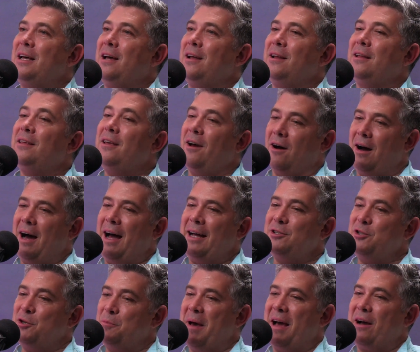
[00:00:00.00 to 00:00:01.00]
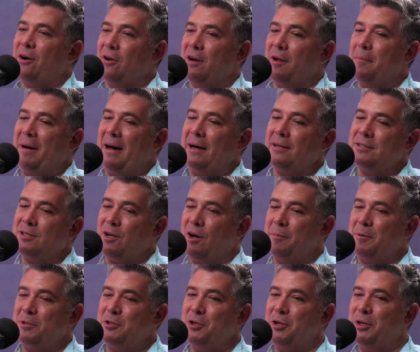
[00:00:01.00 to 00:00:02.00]
I do bang on about
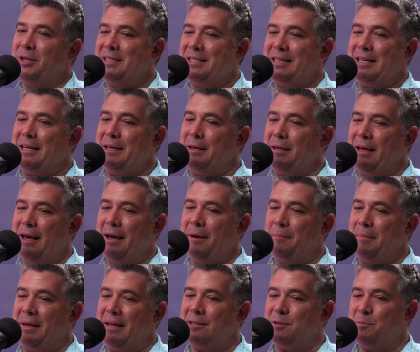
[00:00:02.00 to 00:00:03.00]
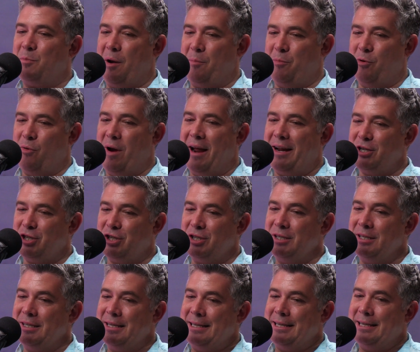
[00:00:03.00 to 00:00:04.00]
opportunity and meets
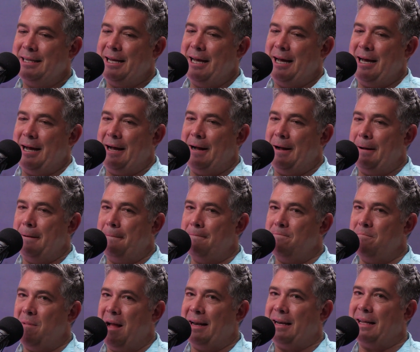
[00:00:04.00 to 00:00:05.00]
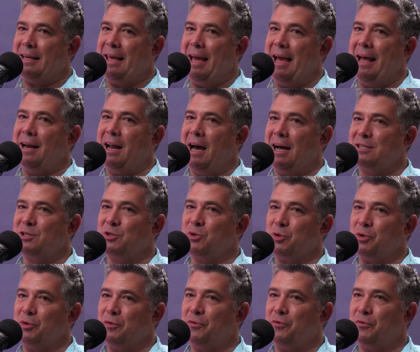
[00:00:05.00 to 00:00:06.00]
preparation. And again, I
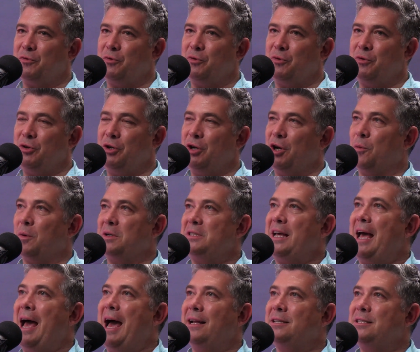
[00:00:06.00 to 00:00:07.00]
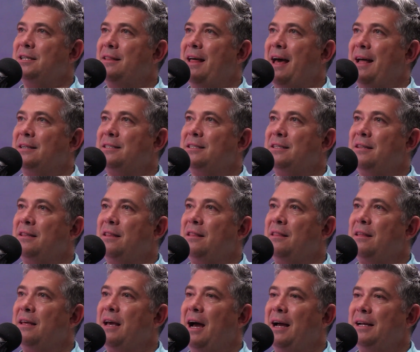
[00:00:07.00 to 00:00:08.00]
sort of, want to add to that
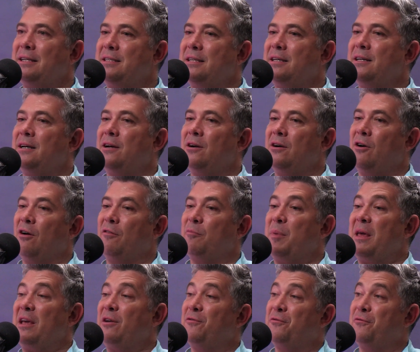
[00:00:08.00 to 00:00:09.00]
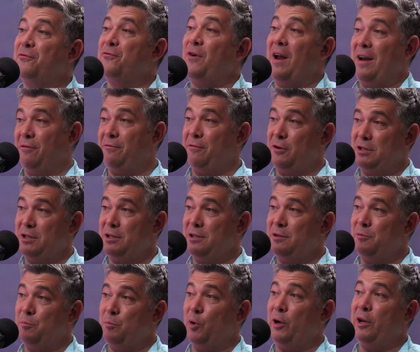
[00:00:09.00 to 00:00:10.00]
the idea of being front-footed
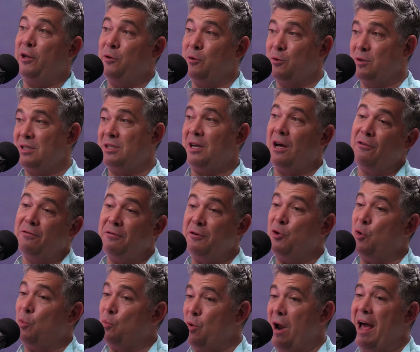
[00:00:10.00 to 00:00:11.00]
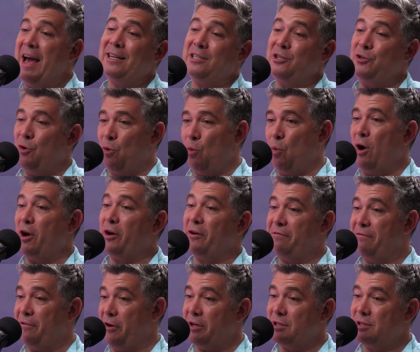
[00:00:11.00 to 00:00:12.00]
and putting yourself and your brand and your work
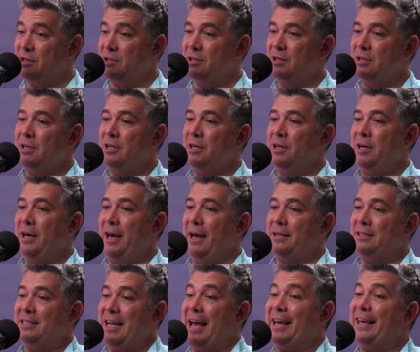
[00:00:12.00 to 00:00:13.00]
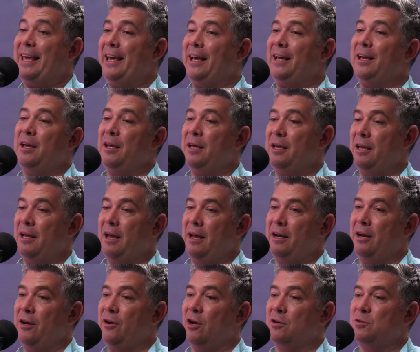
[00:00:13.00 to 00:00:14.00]
first. And taking,
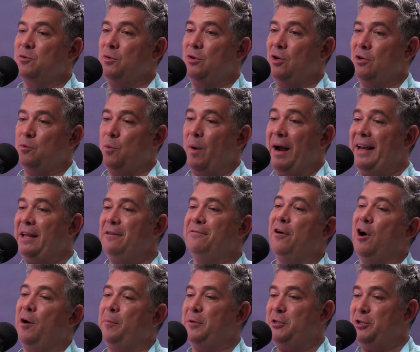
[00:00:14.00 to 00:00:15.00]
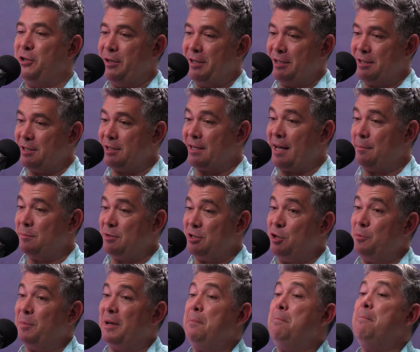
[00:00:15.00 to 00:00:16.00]
not waiting for opportunities to come to
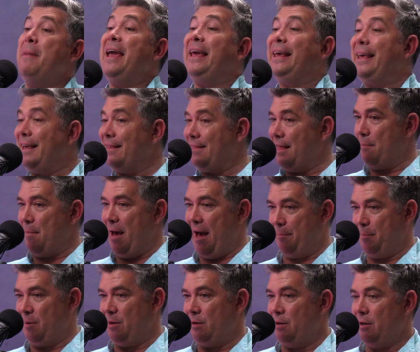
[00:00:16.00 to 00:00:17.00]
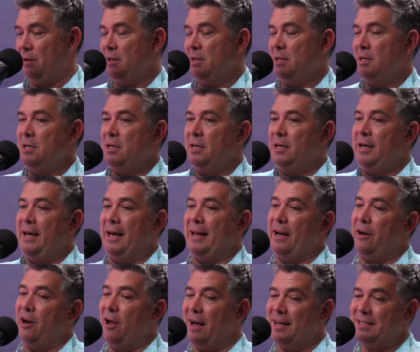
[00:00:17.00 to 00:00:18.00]
you, but making them happen. And
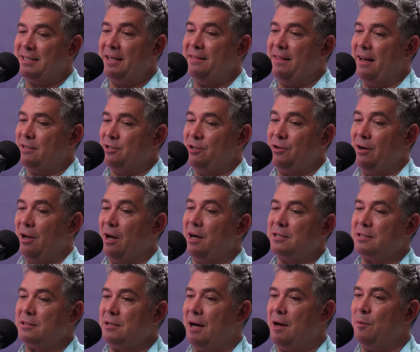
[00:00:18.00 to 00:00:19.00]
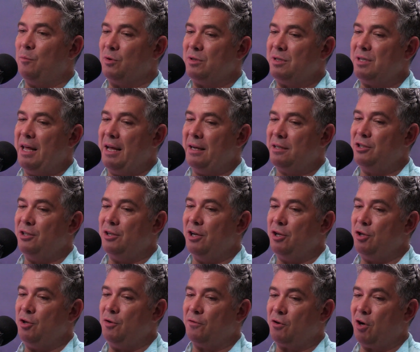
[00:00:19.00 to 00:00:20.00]
I know I said that to you last time, was that,
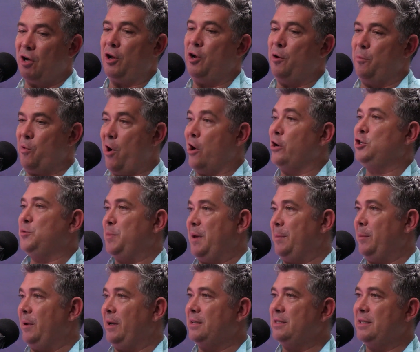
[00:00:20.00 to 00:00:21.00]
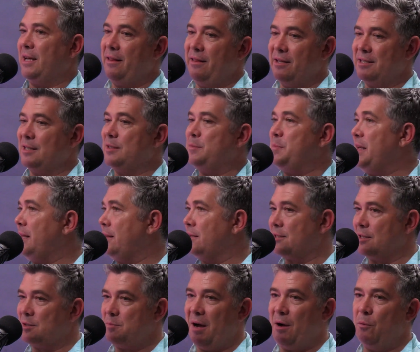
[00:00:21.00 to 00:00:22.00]
you've got to approach people and say, this is me,
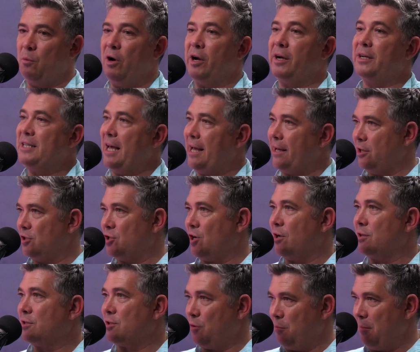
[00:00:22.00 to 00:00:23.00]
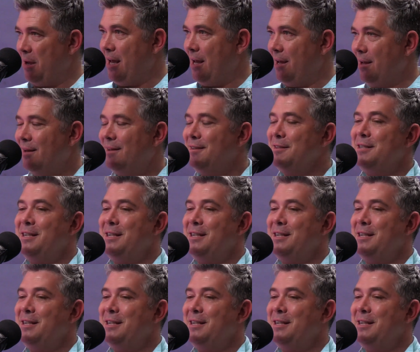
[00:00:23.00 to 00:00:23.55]
this is my work, take a chance on me.